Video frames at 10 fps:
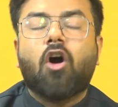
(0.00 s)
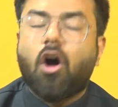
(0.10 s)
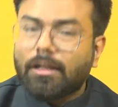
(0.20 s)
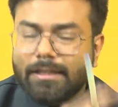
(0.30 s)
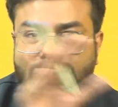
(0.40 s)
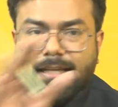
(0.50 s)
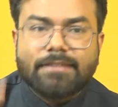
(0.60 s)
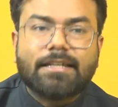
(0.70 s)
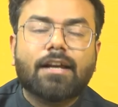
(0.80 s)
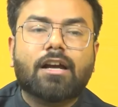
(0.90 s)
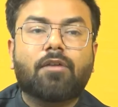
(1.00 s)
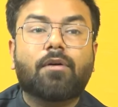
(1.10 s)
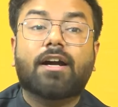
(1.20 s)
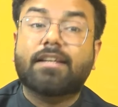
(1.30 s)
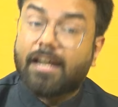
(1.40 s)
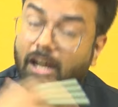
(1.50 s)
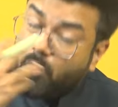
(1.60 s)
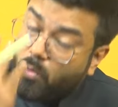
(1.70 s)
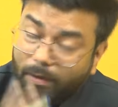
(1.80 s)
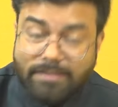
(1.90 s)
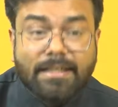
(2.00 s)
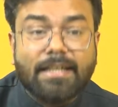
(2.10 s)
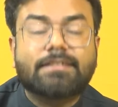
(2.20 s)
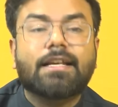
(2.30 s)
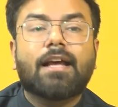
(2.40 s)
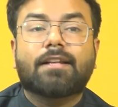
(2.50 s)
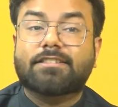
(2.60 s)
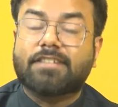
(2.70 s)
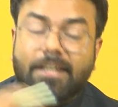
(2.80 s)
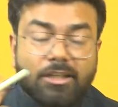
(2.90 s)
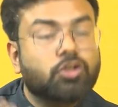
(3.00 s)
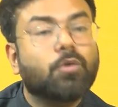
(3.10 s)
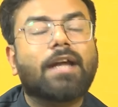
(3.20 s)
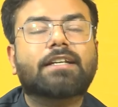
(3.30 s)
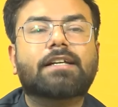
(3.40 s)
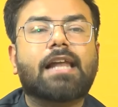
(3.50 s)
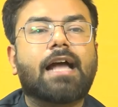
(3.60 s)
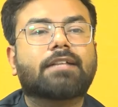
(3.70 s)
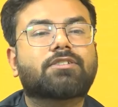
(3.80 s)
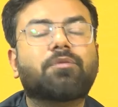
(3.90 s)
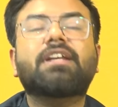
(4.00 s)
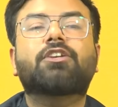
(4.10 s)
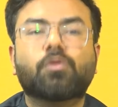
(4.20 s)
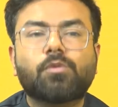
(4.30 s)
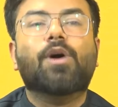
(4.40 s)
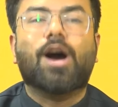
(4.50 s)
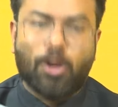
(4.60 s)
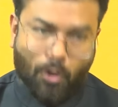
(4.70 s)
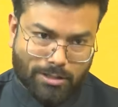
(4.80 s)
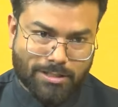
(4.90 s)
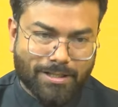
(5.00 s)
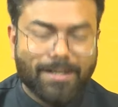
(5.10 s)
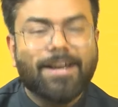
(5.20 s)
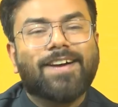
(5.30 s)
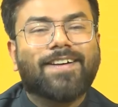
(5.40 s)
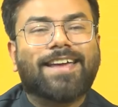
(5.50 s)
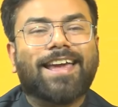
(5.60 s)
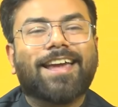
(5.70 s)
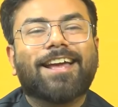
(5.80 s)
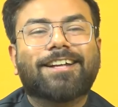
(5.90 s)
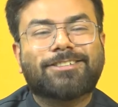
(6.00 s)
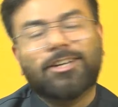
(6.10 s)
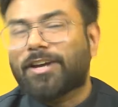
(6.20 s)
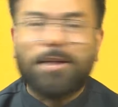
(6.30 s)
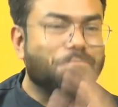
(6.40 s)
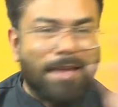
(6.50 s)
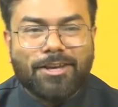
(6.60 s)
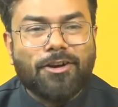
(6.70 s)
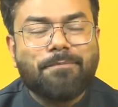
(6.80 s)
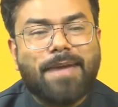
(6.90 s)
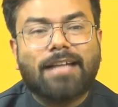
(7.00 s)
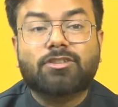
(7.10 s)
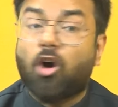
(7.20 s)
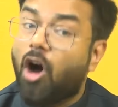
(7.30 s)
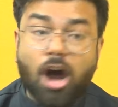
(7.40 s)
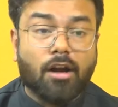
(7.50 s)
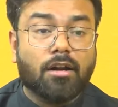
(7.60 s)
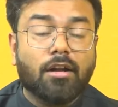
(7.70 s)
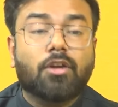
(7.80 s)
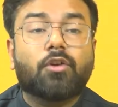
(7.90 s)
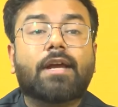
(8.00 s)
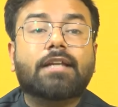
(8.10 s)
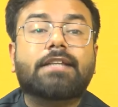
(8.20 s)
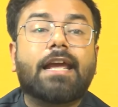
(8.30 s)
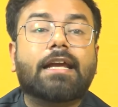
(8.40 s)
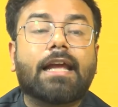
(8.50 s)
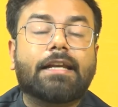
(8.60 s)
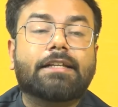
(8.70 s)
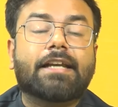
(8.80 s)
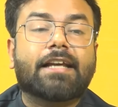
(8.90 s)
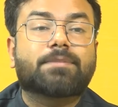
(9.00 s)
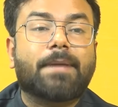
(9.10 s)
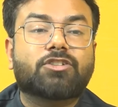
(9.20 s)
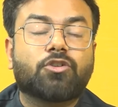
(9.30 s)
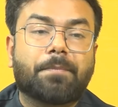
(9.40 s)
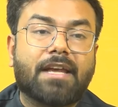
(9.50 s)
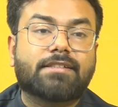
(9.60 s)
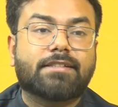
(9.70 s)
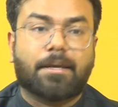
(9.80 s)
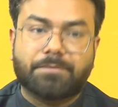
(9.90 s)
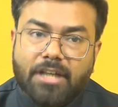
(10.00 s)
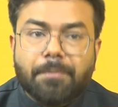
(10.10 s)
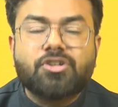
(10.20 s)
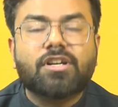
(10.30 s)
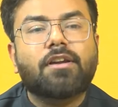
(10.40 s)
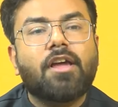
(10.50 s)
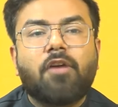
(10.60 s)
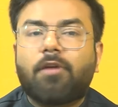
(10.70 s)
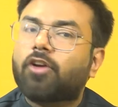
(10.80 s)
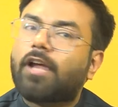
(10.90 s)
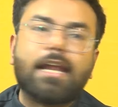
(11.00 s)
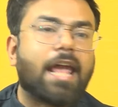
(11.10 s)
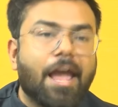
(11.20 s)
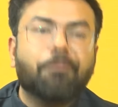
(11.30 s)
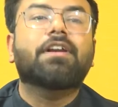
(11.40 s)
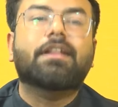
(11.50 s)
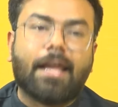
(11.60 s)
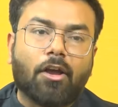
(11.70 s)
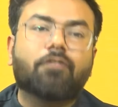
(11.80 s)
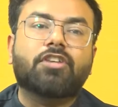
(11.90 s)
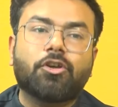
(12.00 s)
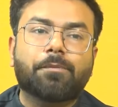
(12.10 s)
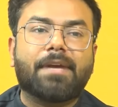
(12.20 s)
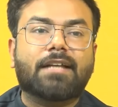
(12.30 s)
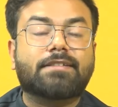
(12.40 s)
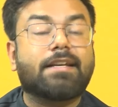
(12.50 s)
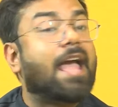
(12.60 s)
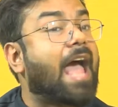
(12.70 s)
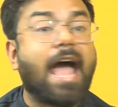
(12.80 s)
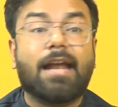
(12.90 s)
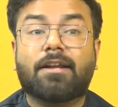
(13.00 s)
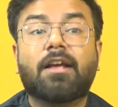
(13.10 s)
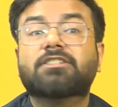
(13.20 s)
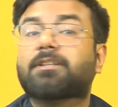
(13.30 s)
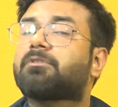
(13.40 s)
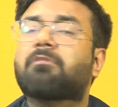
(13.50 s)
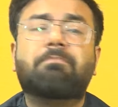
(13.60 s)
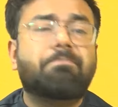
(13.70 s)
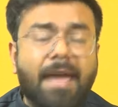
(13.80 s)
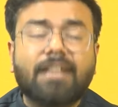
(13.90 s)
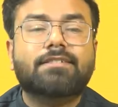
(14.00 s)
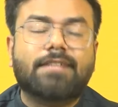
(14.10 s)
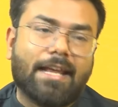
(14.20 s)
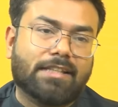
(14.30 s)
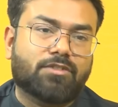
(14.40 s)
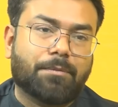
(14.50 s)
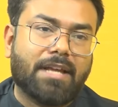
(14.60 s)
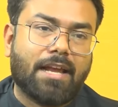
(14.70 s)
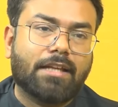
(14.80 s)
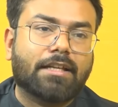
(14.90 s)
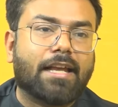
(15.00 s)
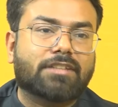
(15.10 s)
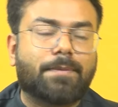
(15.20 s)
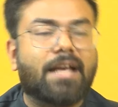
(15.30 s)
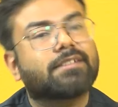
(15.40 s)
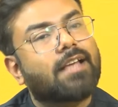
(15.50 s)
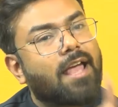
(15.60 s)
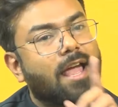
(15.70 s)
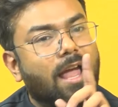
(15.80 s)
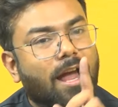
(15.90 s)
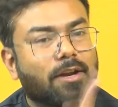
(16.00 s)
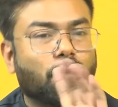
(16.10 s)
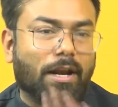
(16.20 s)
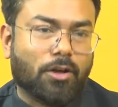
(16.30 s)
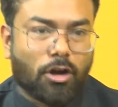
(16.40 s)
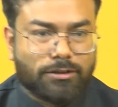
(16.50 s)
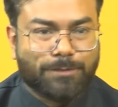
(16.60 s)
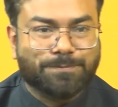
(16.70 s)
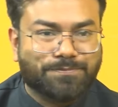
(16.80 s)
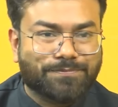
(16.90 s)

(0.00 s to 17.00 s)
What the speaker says: All these things are covered. There are quizzes. There's an issue at a glance. So we do a lot. Okay, so you can pick your best, or you can take an Indian Express UPSC subscription, where you get everything of the UPSC and some of the best things from the Indian Express under one cost.